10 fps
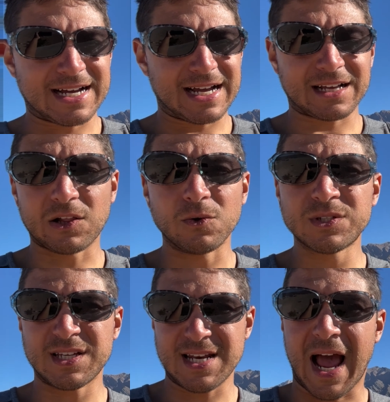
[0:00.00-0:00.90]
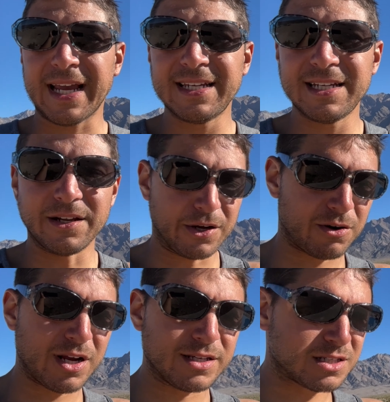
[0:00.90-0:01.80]
close to 90
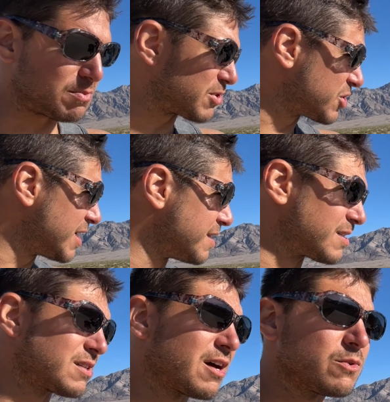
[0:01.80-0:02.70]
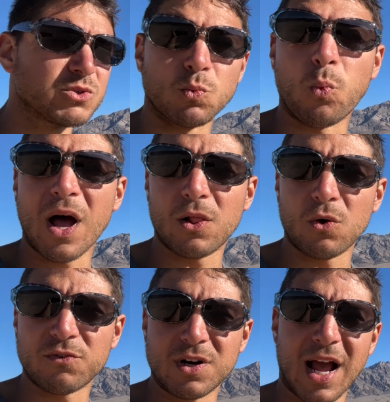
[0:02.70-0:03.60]
degrees, especially in the sun. It was well
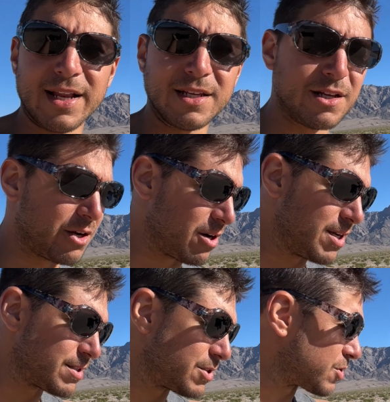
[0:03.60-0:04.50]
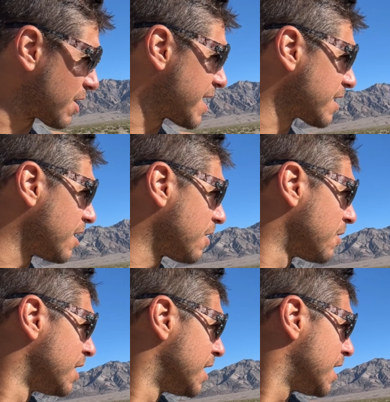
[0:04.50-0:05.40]
over 90 degrees in Durango.
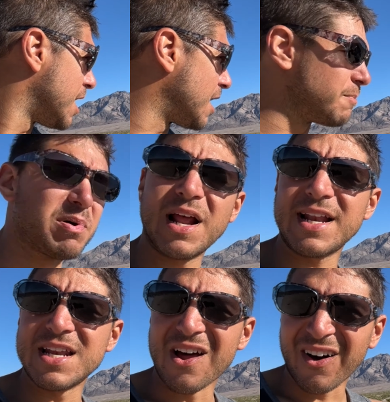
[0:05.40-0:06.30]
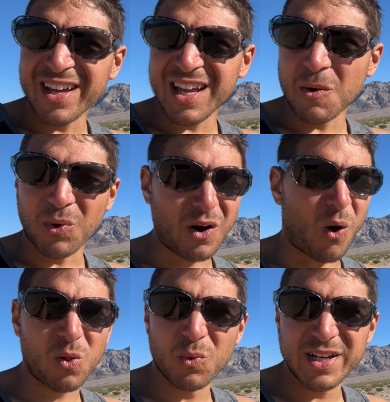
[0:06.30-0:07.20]
But at night, it went
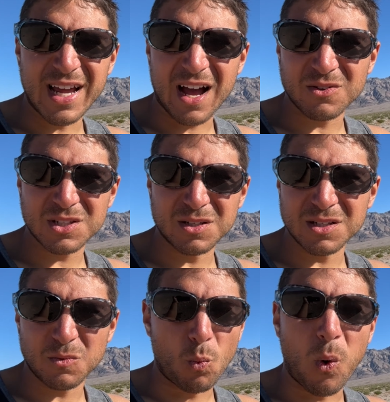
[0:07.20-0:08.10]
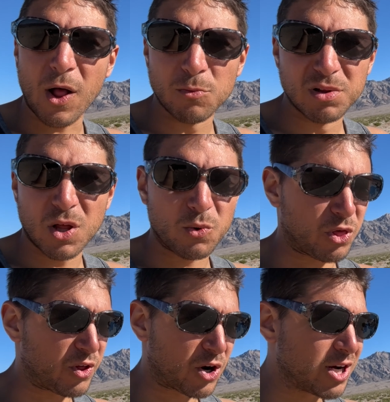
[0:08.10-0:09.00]
all the way down to well below
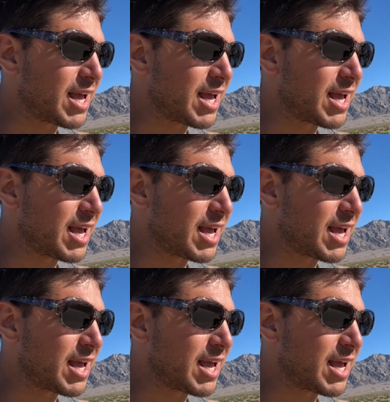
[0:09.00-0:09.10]
30.